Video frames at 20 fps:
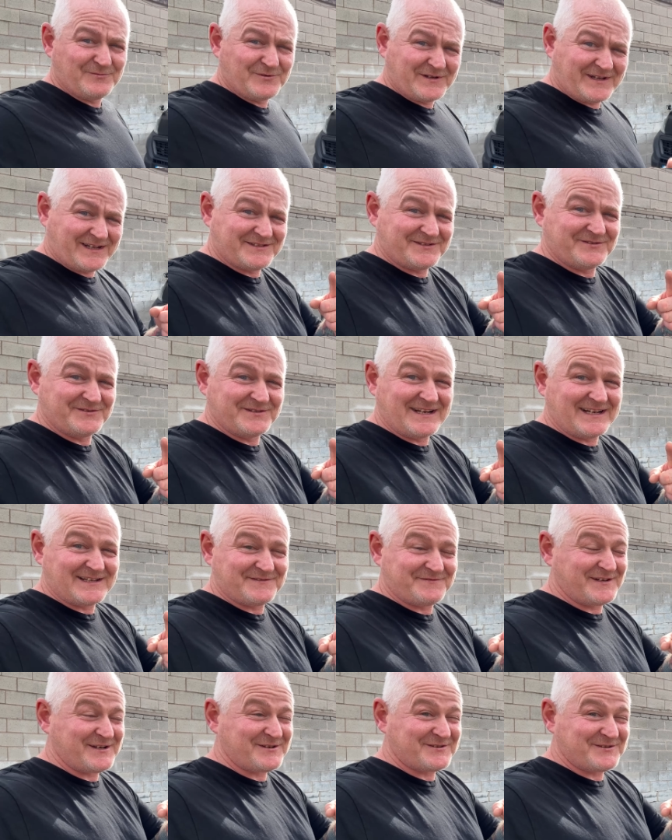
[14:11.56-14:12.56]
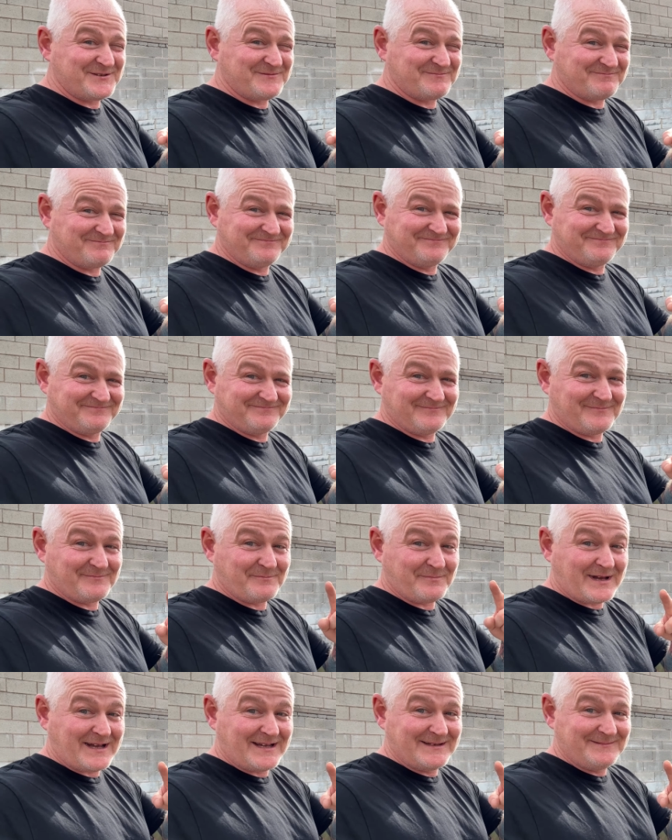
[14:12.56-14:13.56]
Catch you on the next video soon.
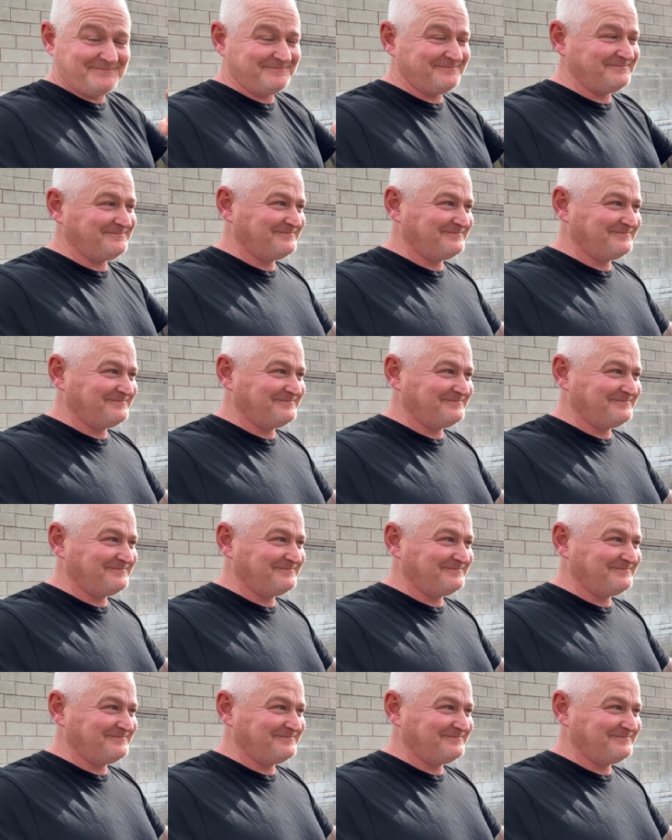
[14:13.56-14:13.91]
Bye.